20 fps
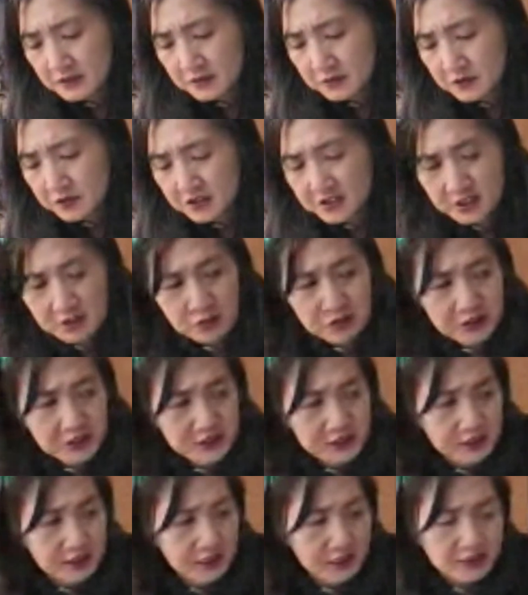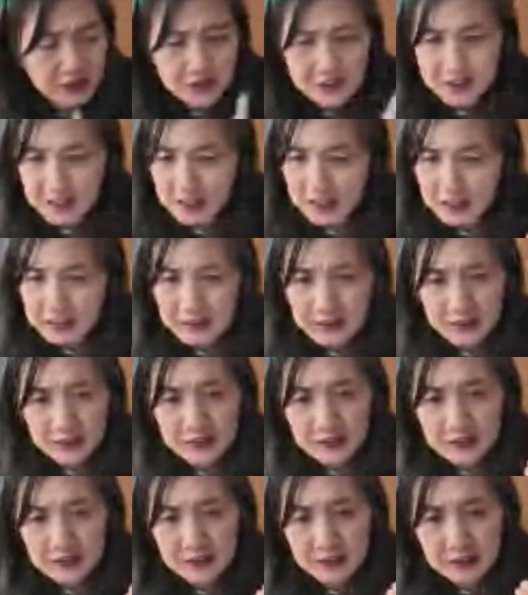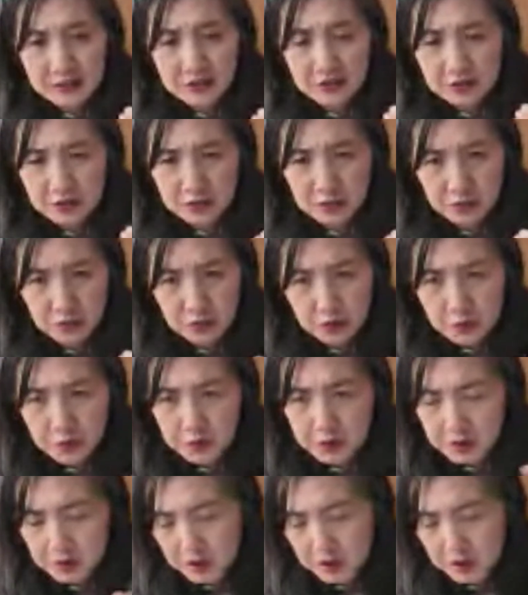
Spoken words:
for some reason I just can't get it connect to the group.